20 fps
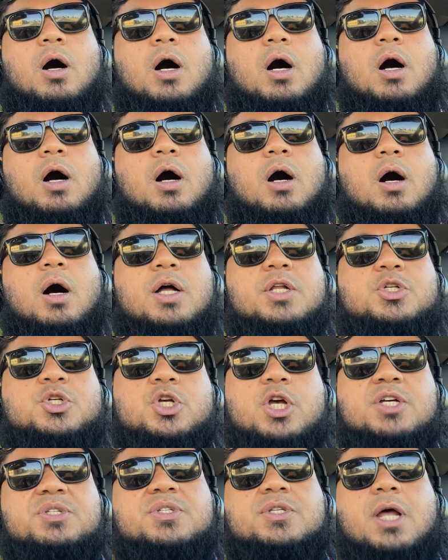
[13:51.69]
uh
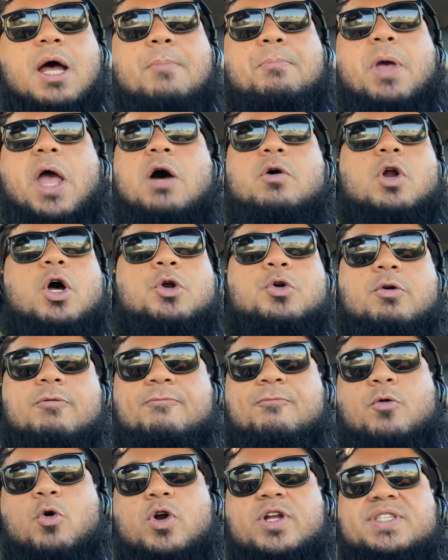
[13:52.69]
just about under
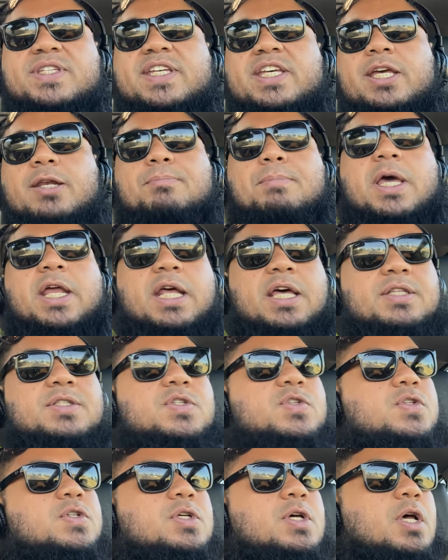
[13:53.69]
14
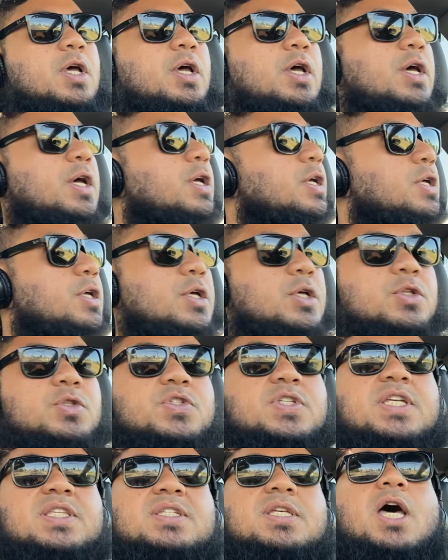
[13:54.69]
minutes
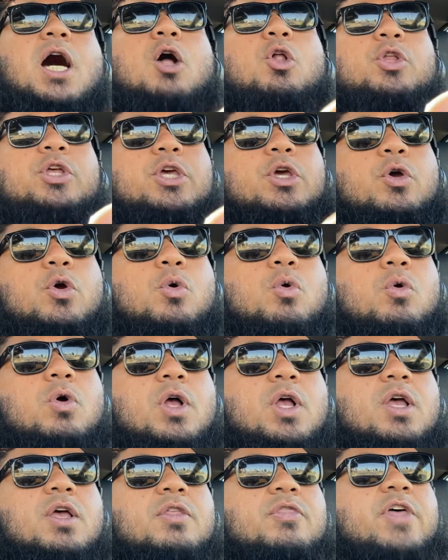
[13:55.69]
to tell you
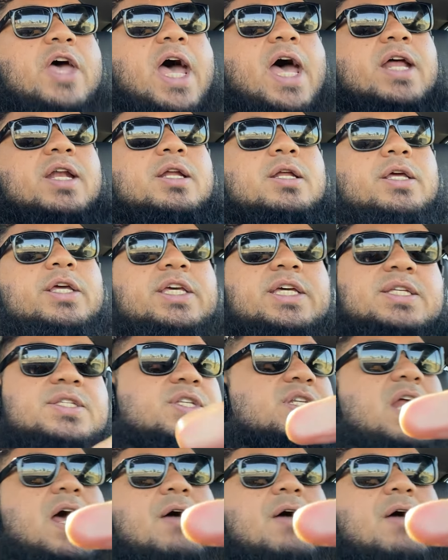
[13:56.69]
that he's